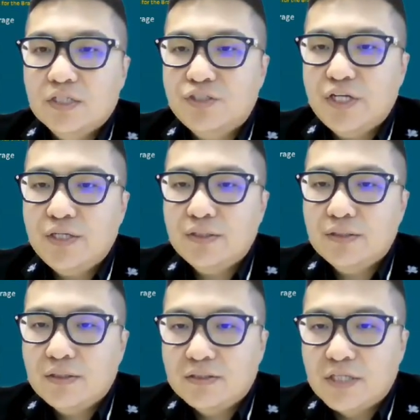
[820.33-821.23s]

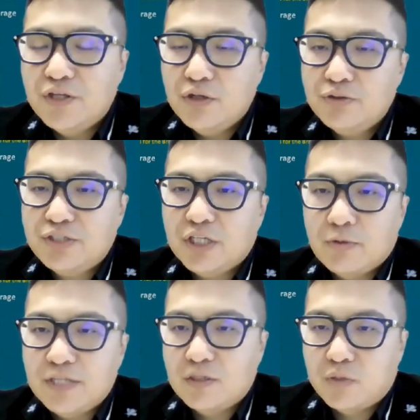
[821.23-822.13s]
The new
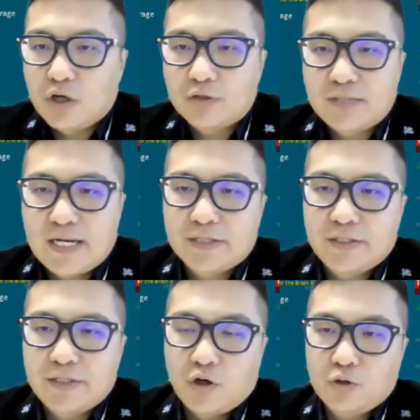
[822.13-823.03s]
generation product
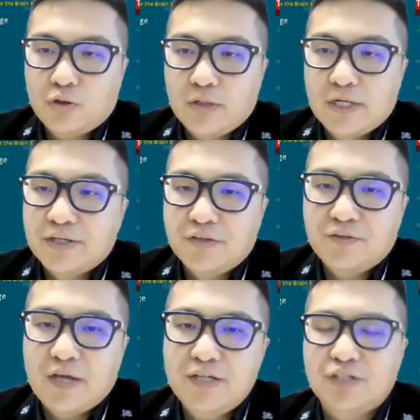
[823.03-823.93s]
is also an
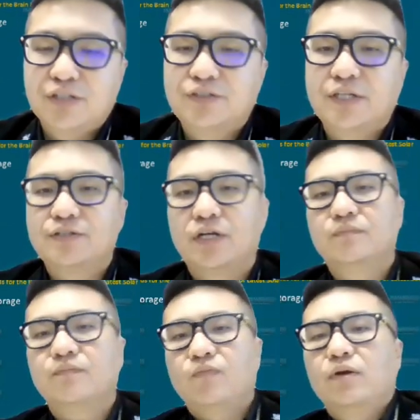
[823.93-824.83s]
intelligent
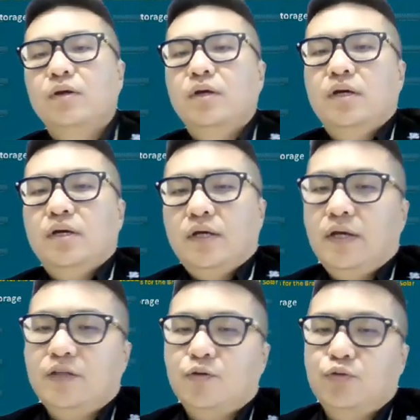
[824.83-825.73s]
system.
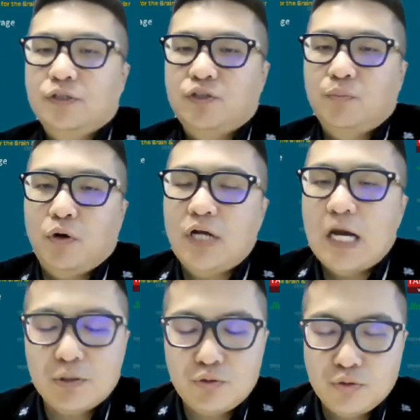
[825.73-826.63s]
It could support
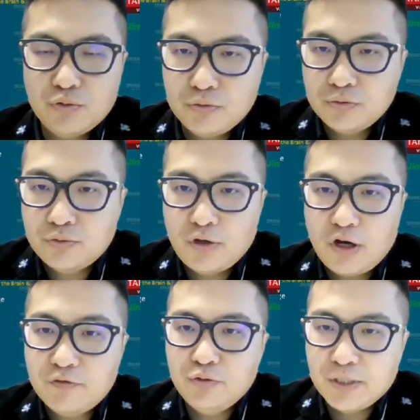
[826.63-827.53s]
up to
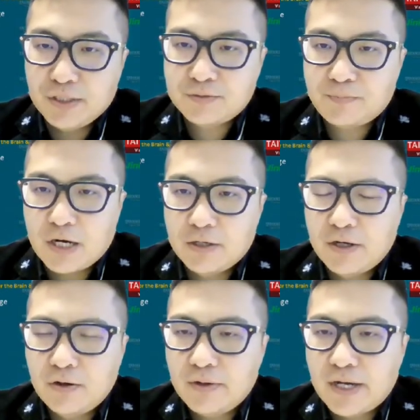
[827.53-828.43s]
12 units
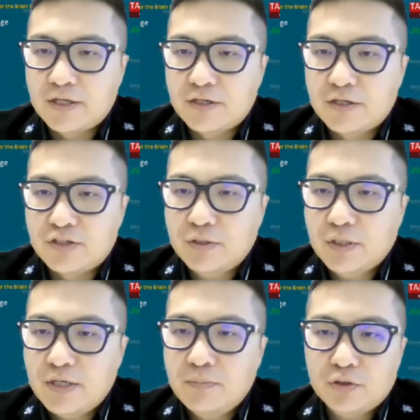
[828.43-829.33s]
parallel and
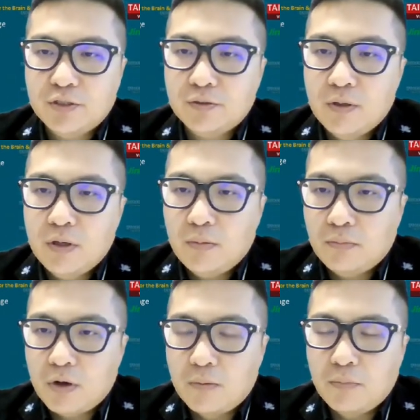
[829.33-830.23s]
remotely
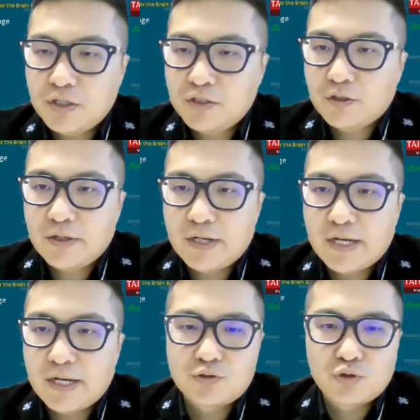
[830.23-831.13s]
monitor
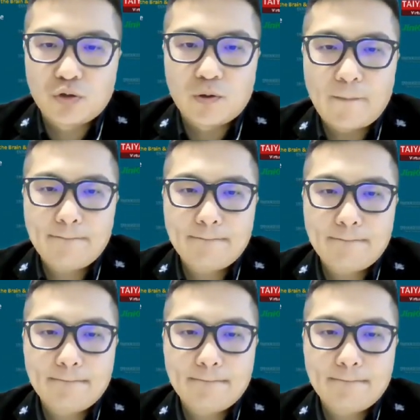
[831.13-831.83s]
and control.